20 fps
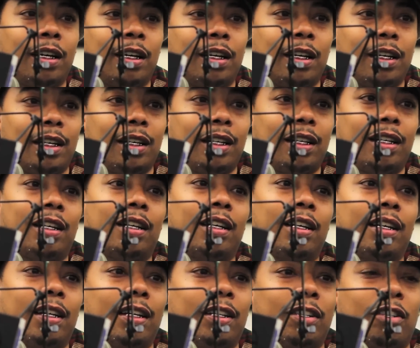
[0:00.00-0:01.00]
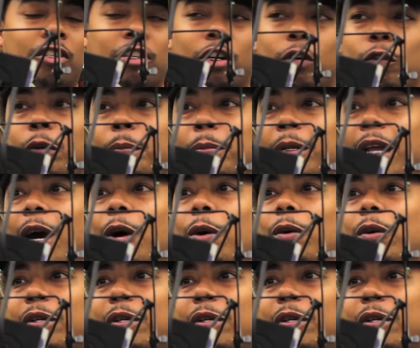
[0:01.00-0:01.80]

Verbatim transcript: uh uh, syruped out.